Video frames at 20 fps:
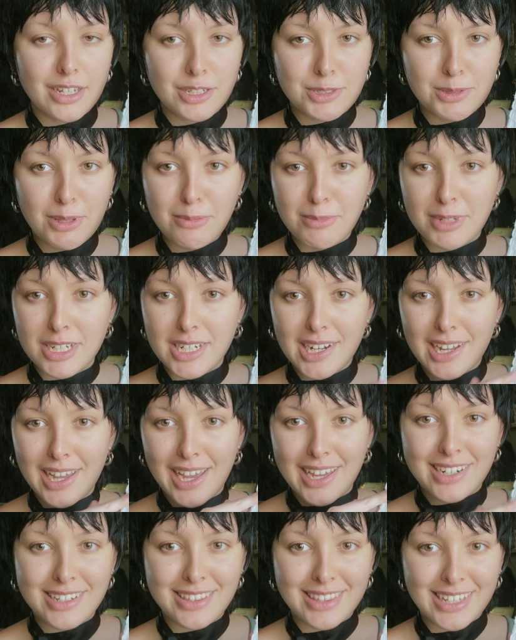Here's my mirror. I
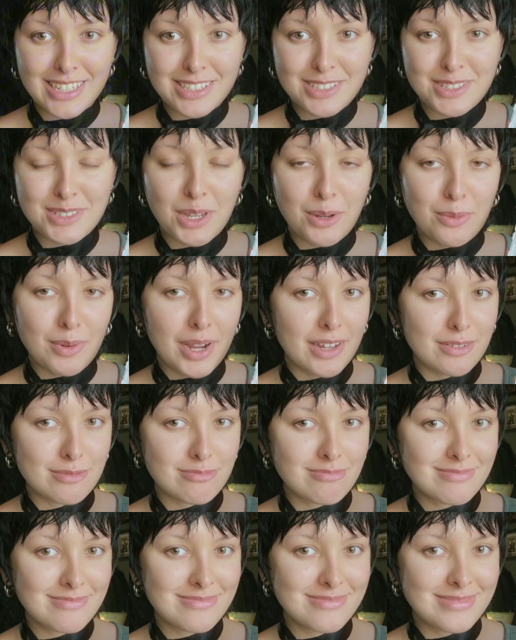added lace around
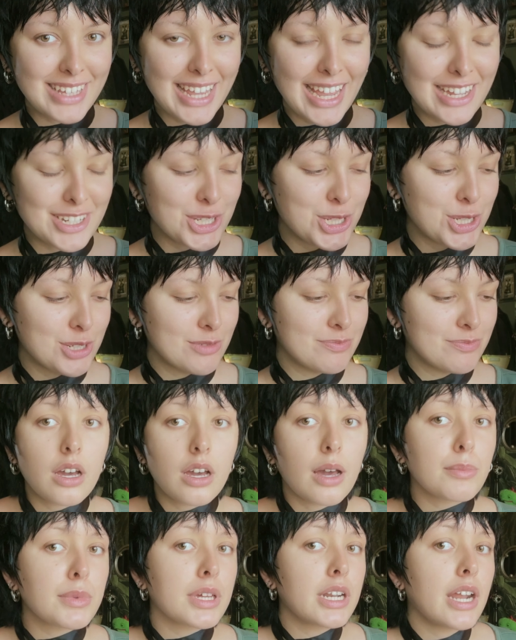the edge.
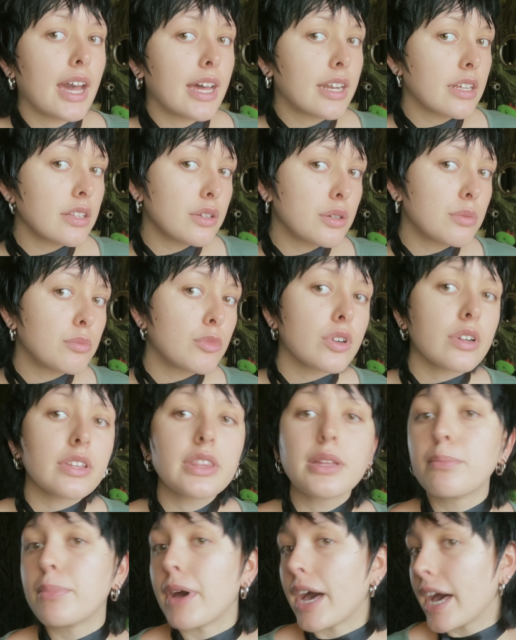I'm gonna add a little more in
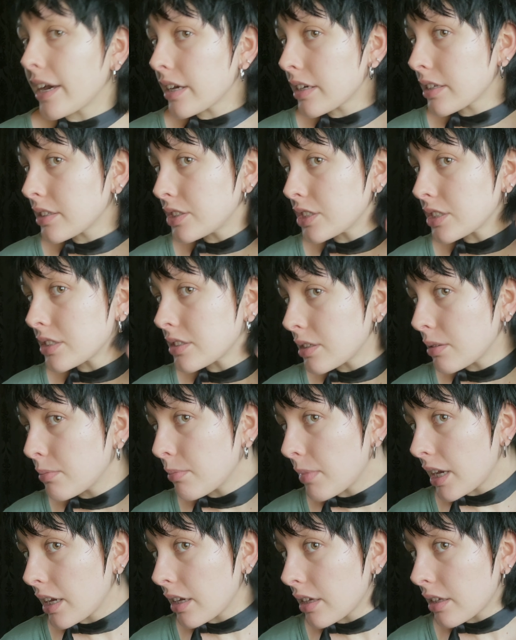the back just to
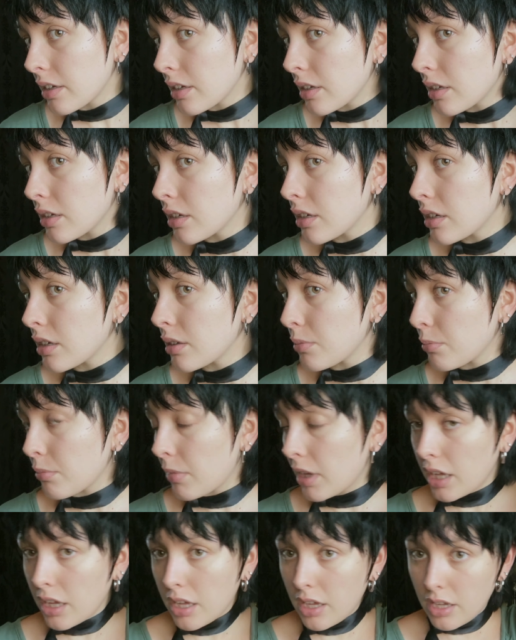make
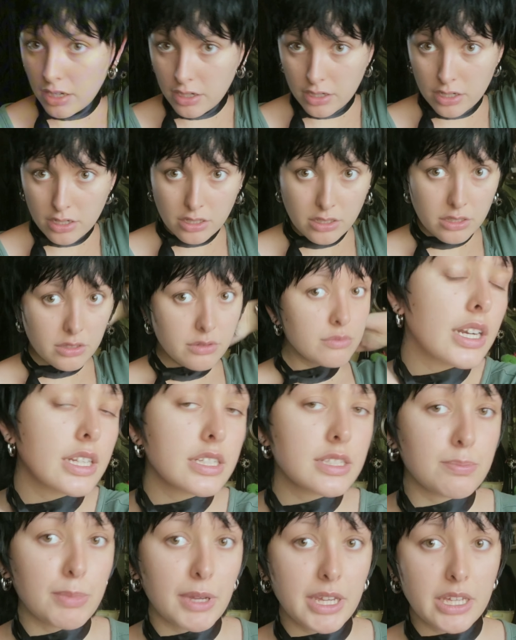my hair kind of
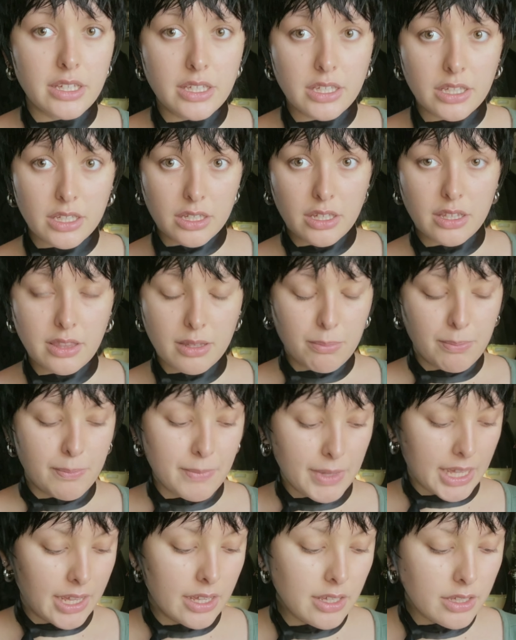spiky in the
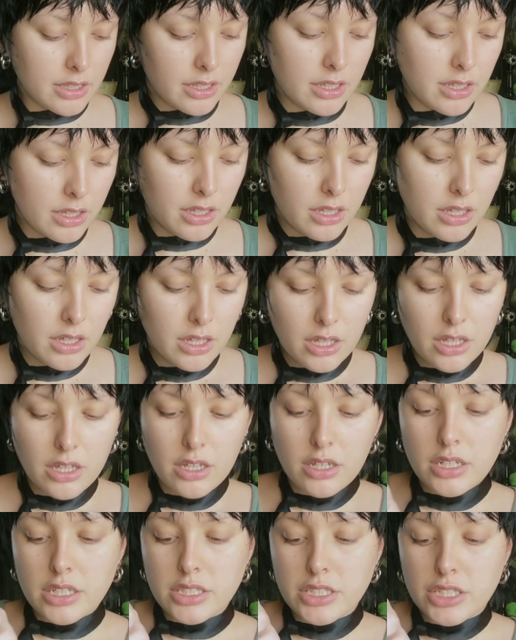back
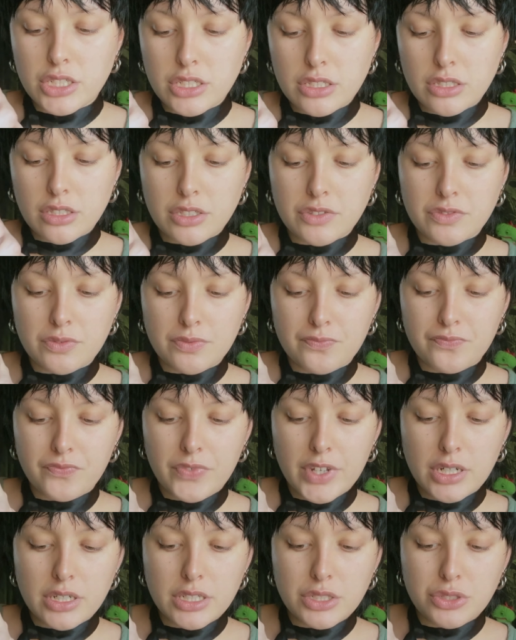because it just looks
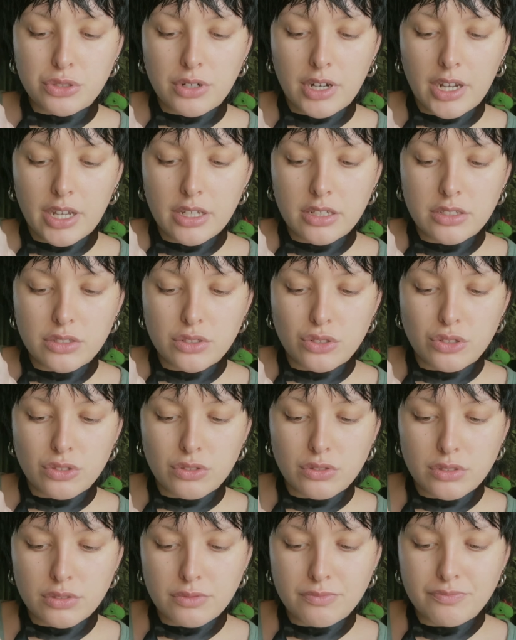very dry and
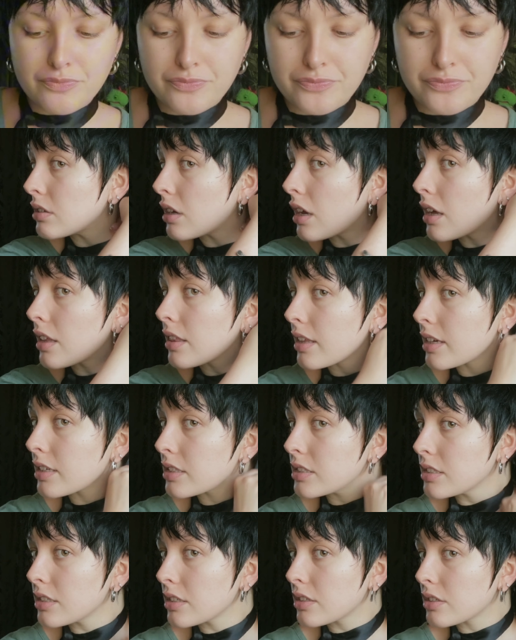dull. I like
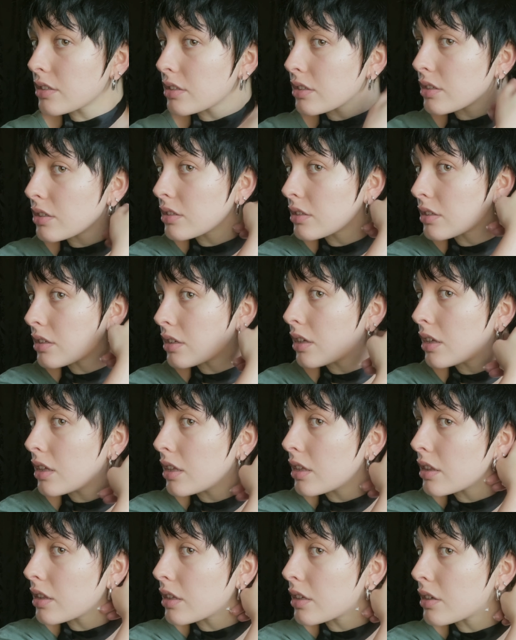to
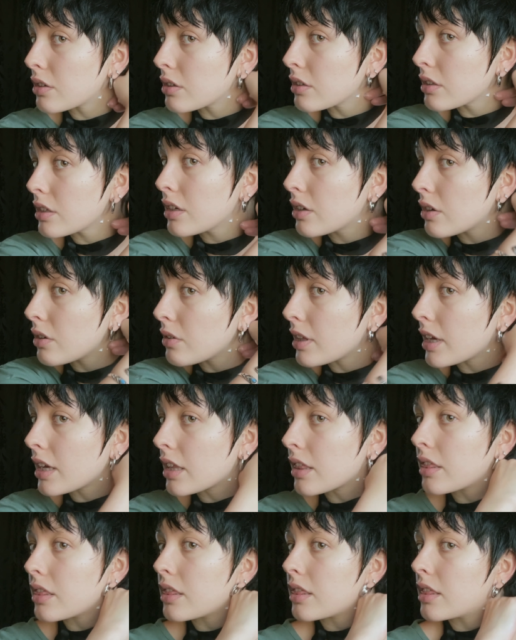literally go like
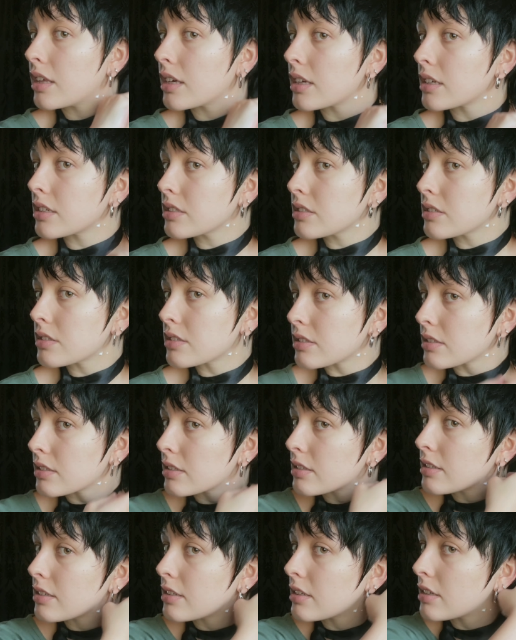this
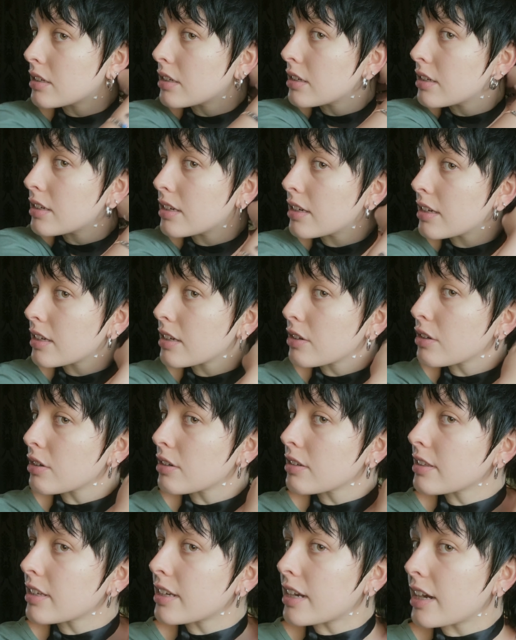and
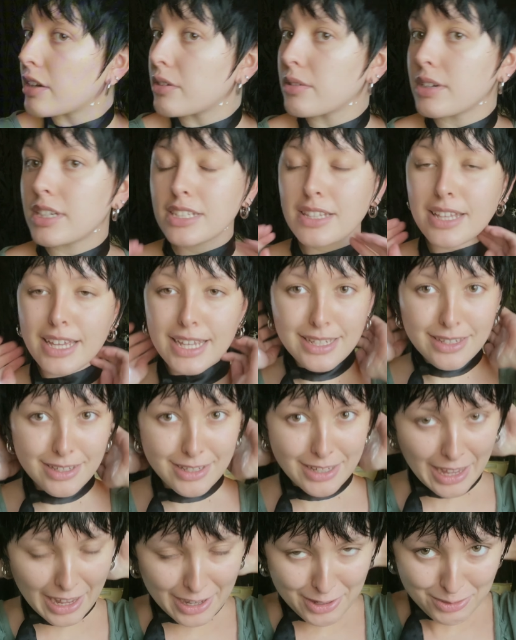curl it out. It
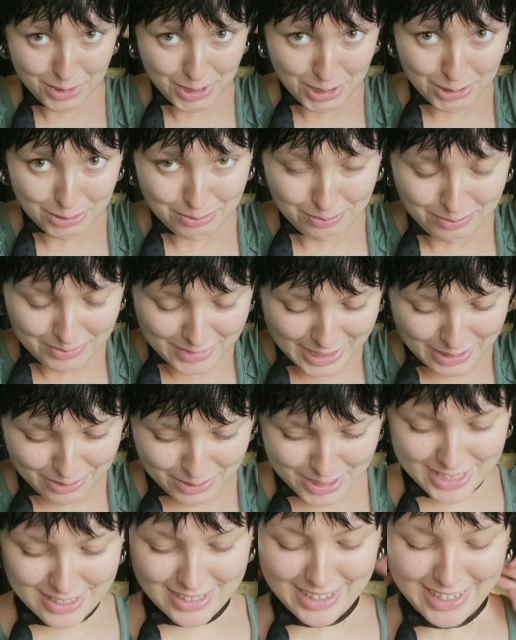I don't know, it
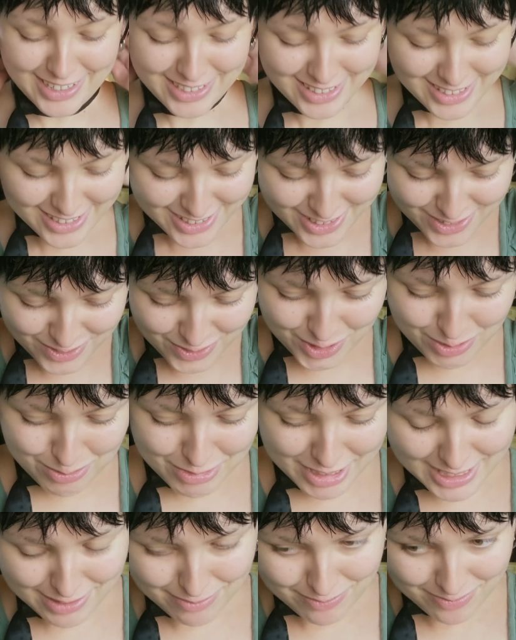always stays for
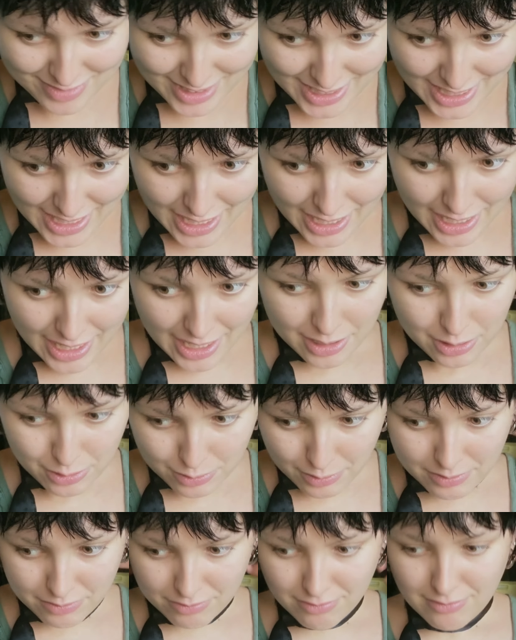me. I
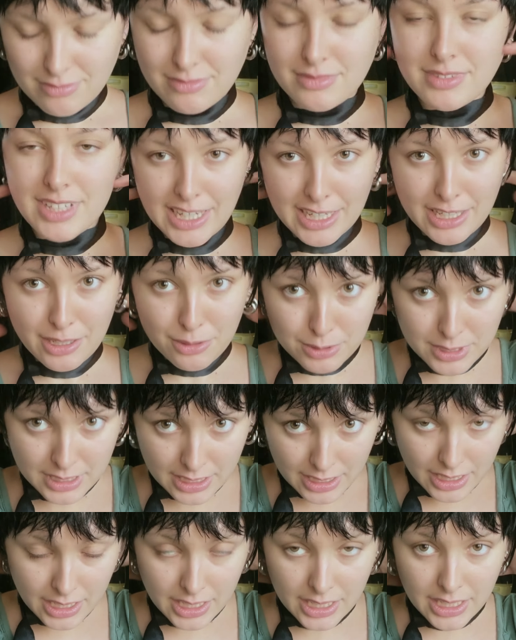don't like
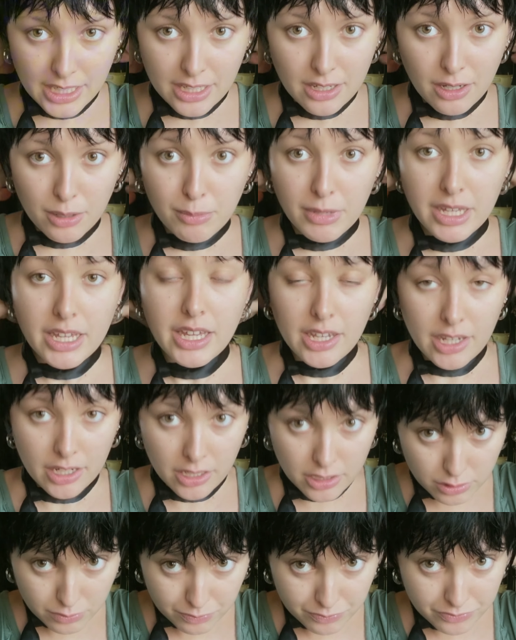using heat on my
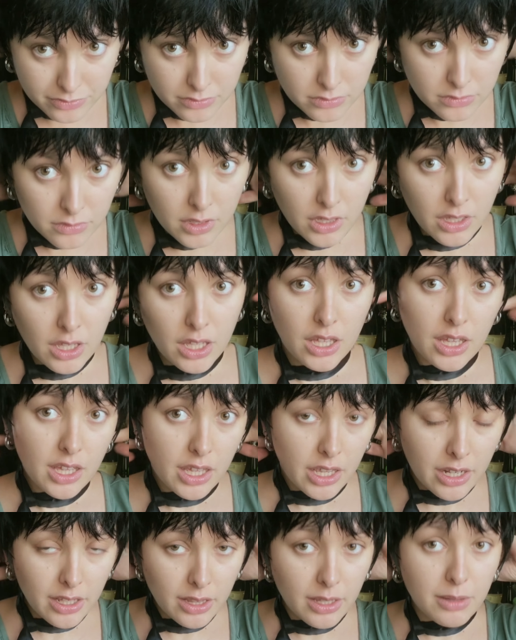hair,
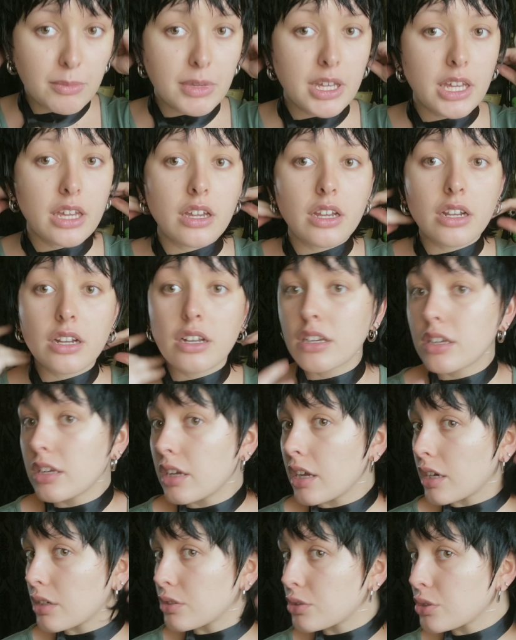and I let my hair
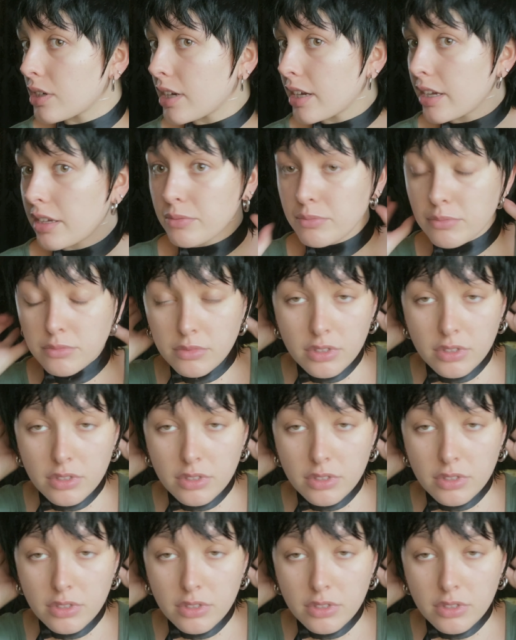air dry.